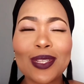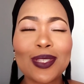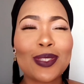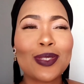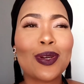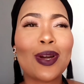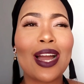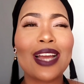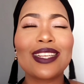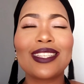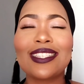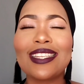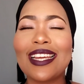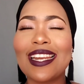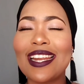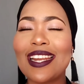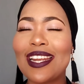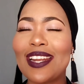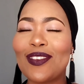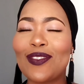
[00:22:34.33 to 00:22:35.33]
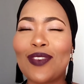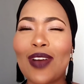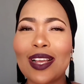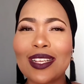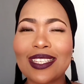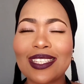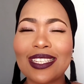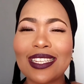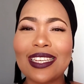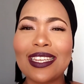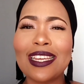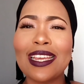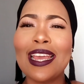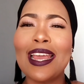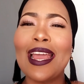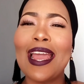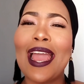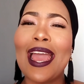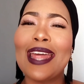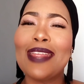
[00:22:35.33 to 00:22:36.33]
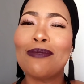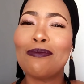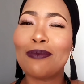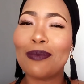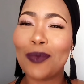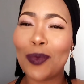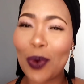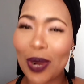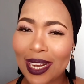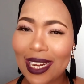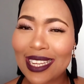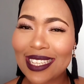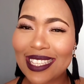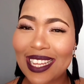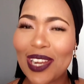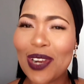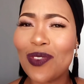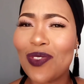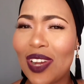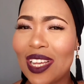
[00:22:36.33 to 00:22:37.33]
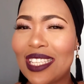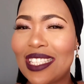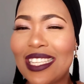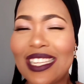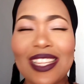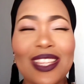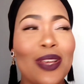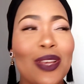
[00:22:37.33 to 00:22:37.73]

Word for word: So I started fasting, and when I started fasting,